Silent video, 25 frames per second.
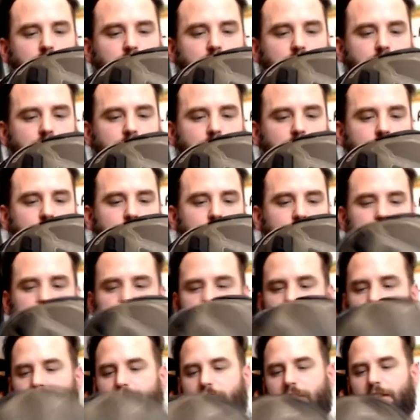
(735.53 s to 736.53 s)

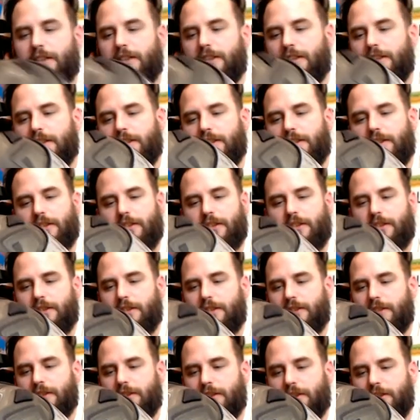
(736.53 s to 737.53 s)
Nothing is said.